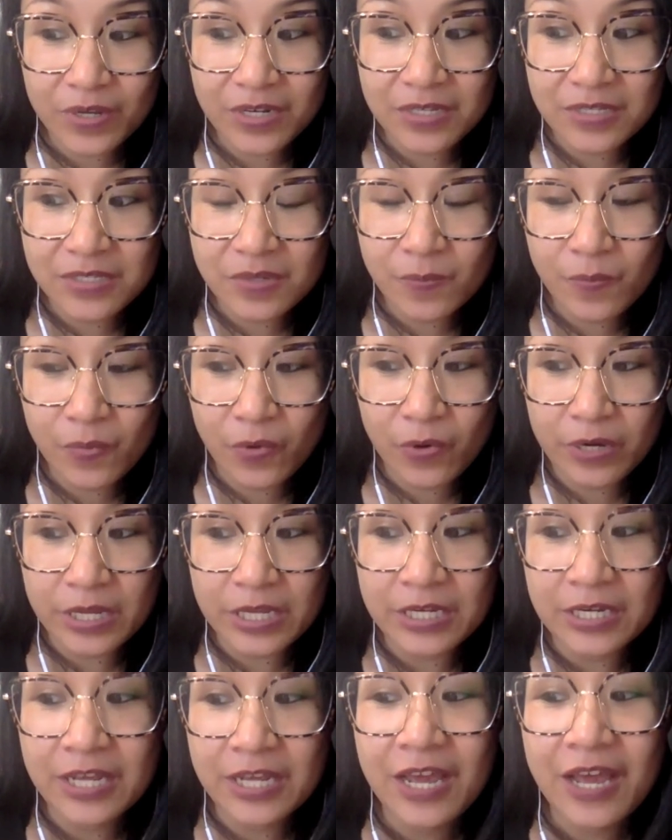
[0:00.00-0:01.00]
is
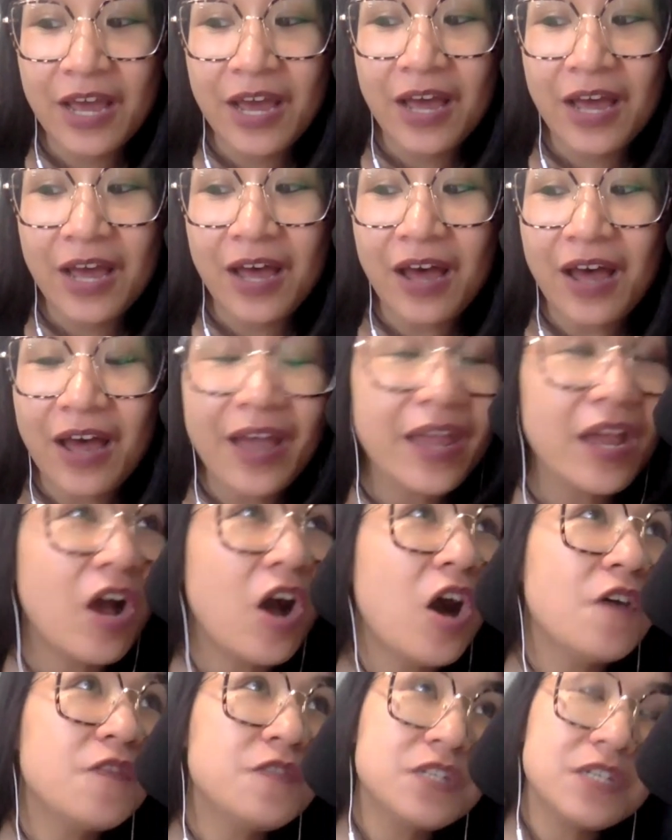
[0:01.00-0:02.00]
important? I
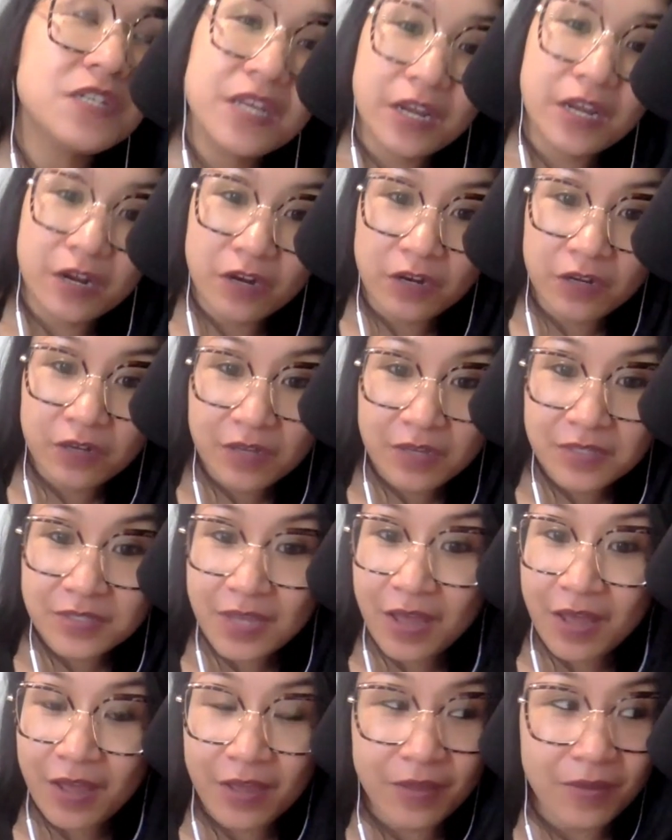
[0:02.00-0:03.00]
often hear because
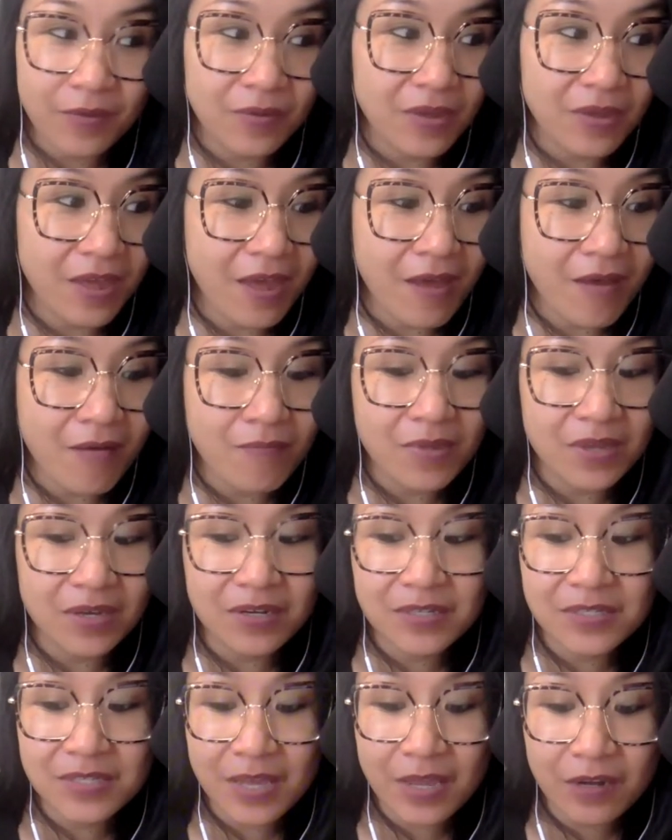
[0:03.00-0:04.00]
I am an
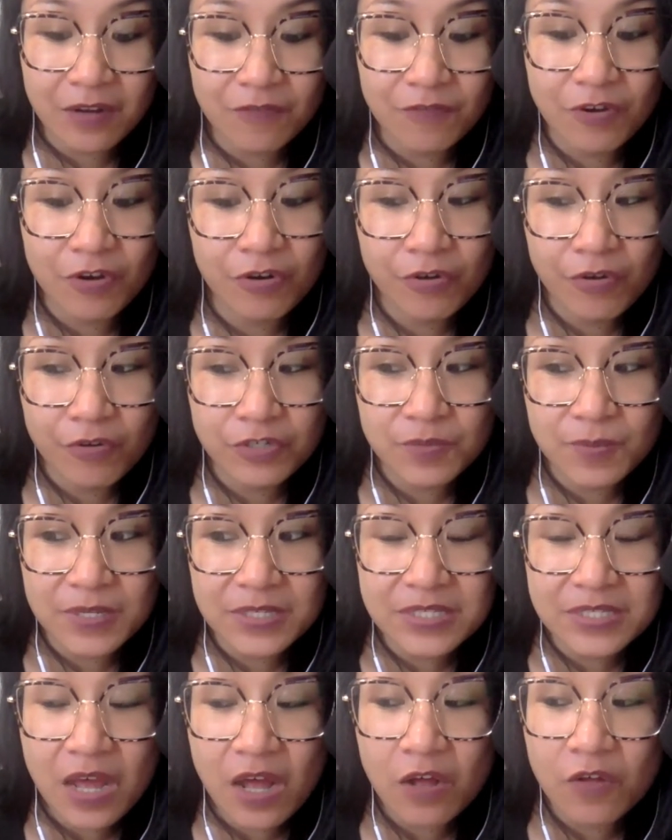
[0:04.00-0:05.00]
executive career coach
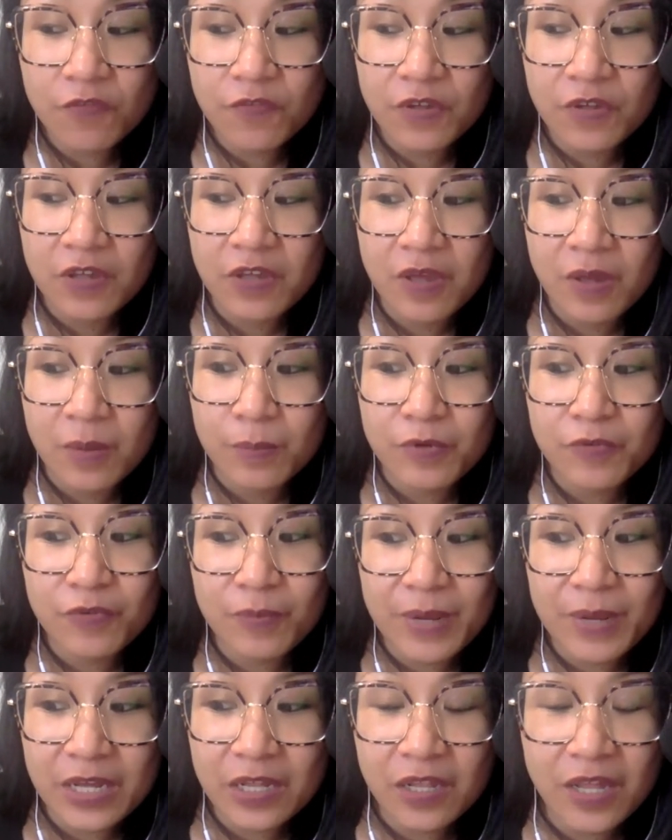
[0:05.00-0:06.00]
myself, but for
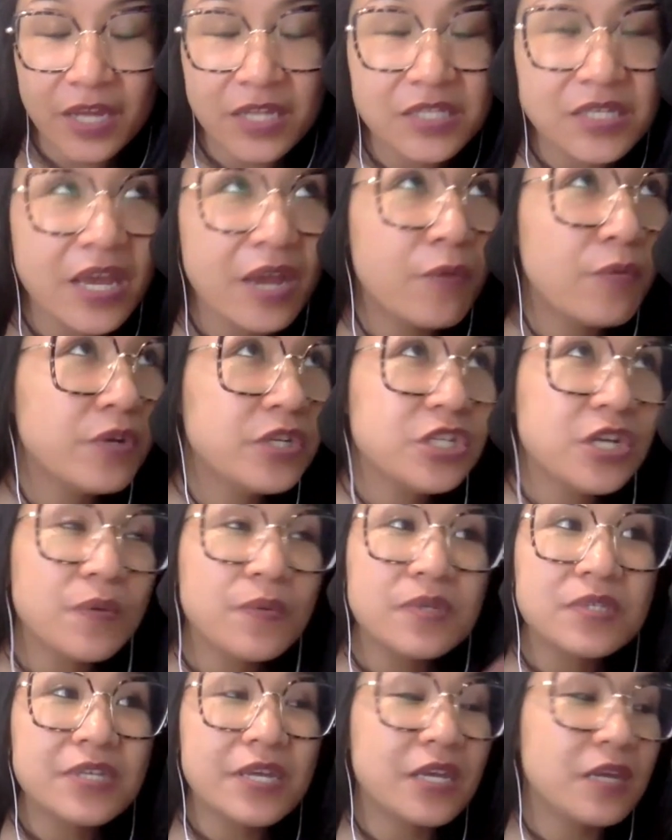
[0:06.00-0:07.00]
my clients, I wish I
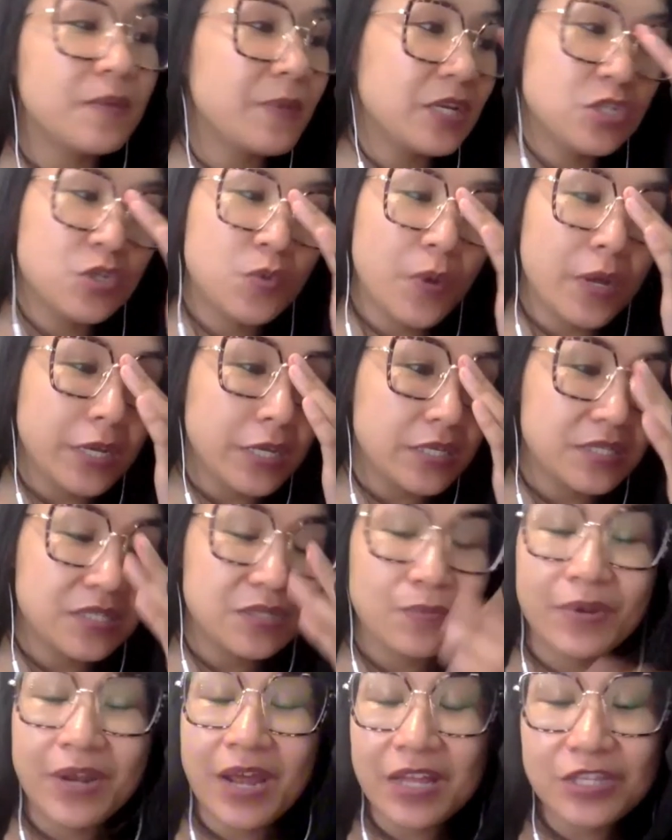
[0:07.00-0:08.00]
was like in my
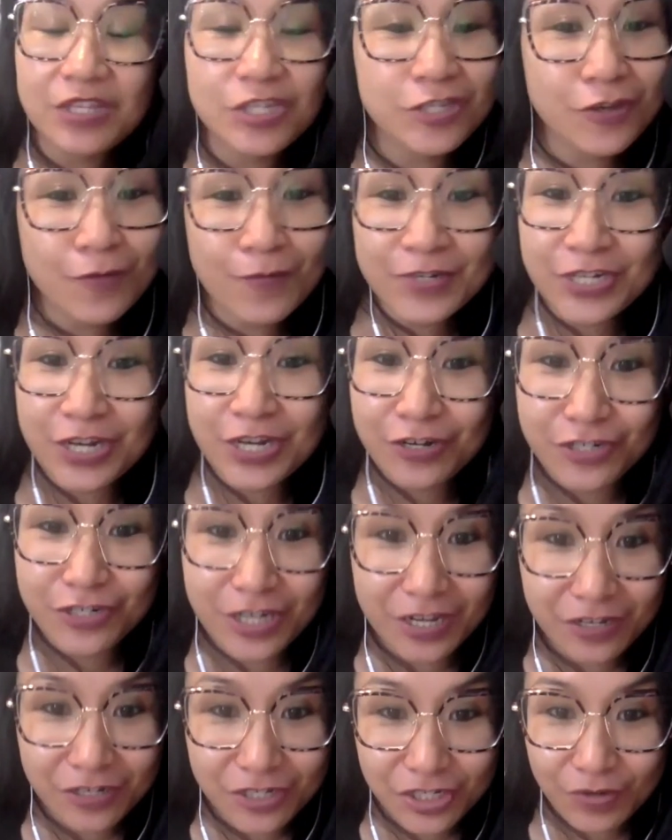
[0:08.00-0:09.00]
20s when I had so much energy
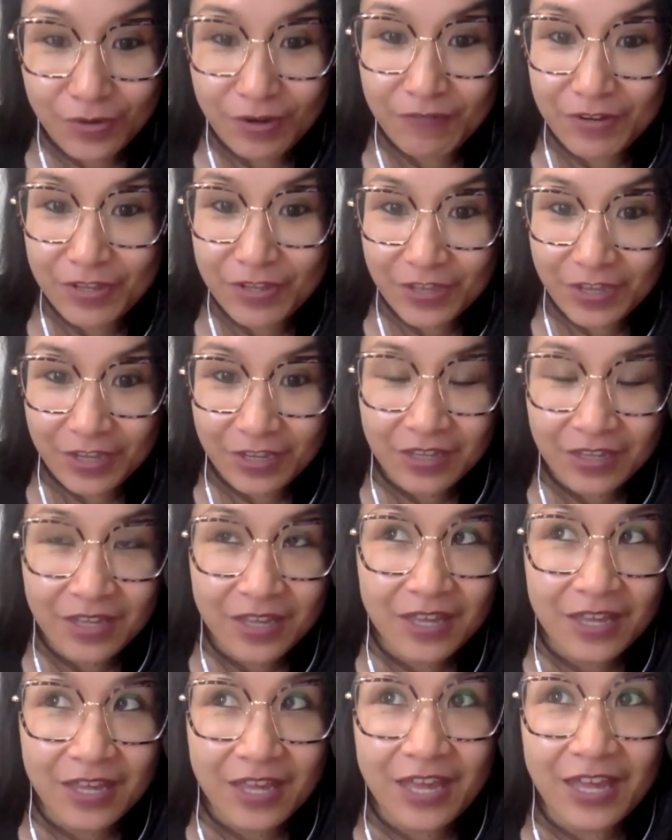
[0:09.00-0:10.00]
I could do everything.
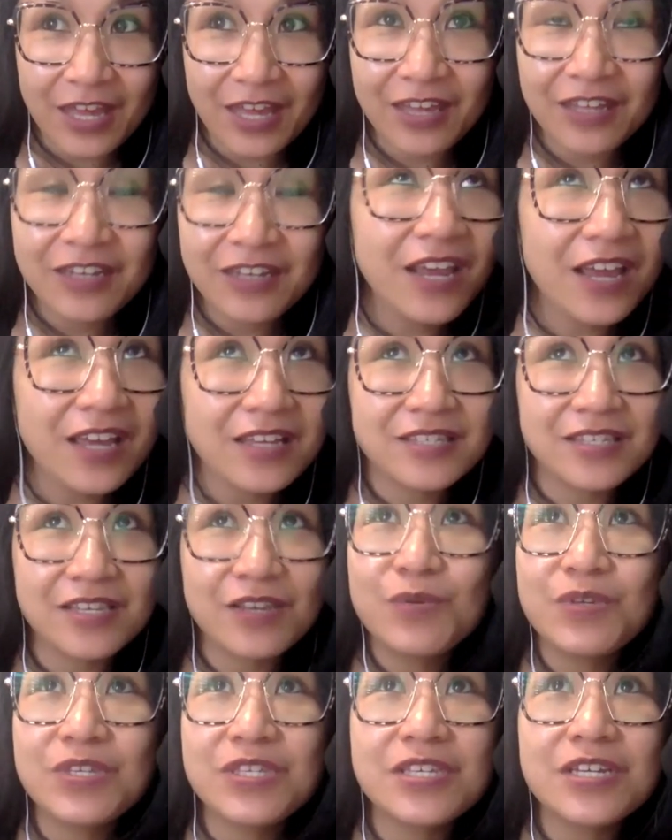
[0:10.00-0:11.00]
And yes,
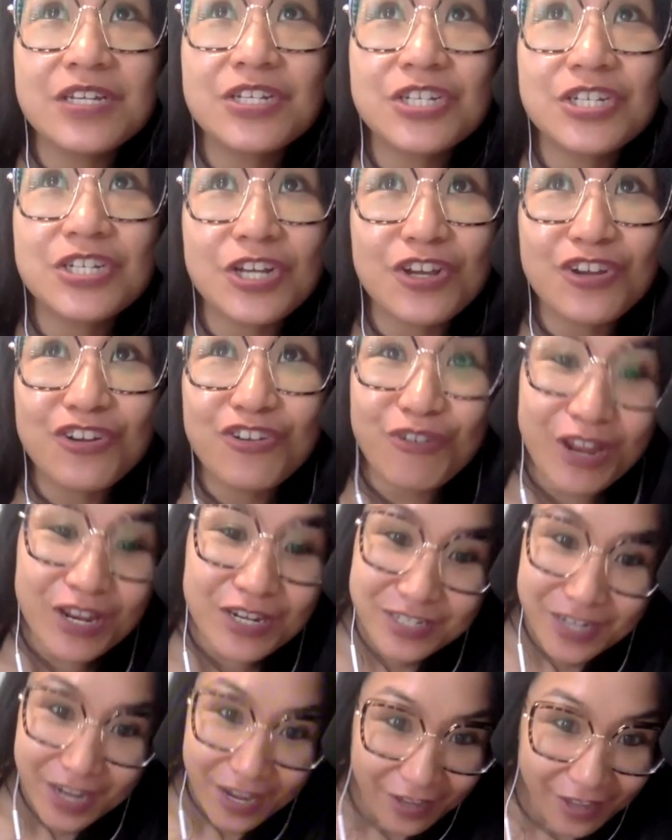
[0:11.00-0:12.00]
it was such a
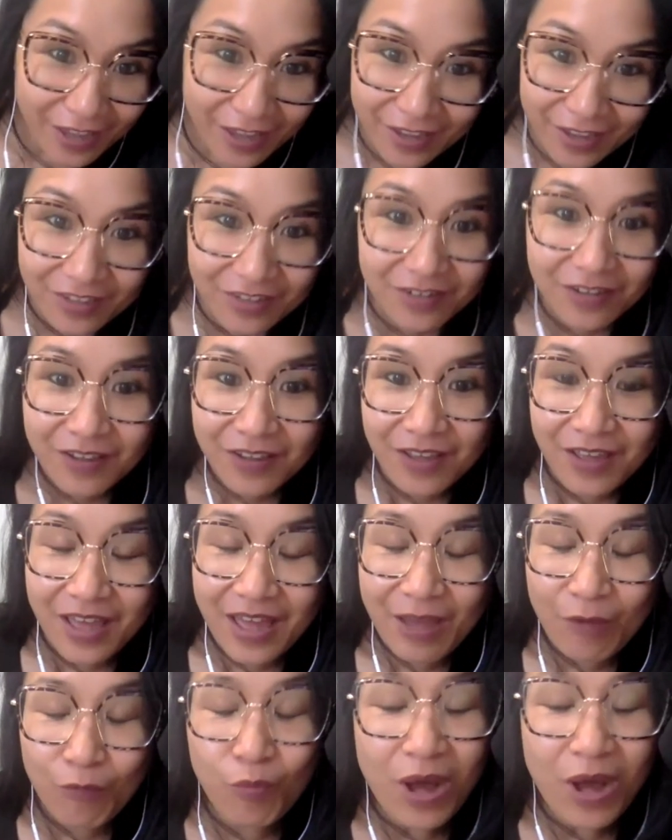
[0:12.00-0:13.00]
great decade,
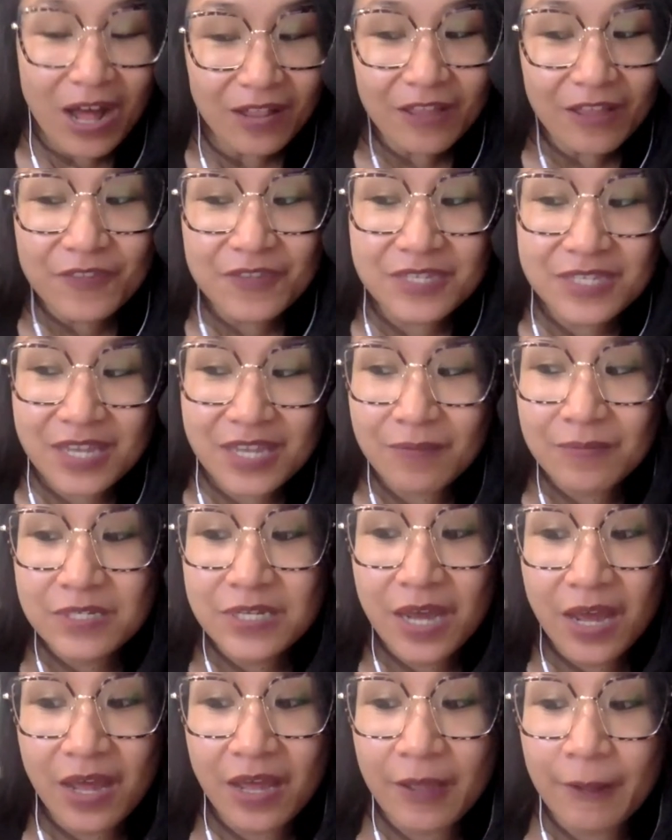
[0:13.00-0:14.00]
while at the same
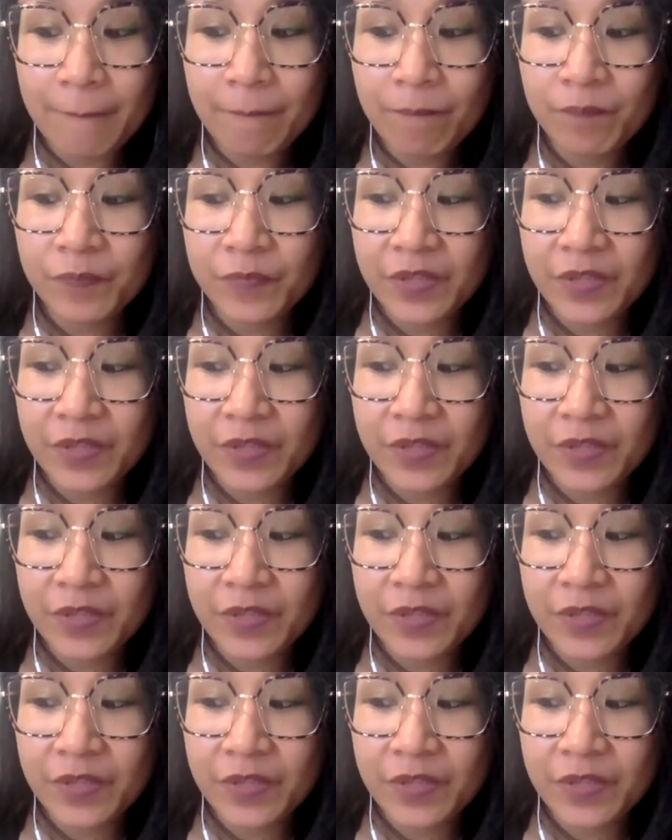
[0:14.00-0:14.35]
time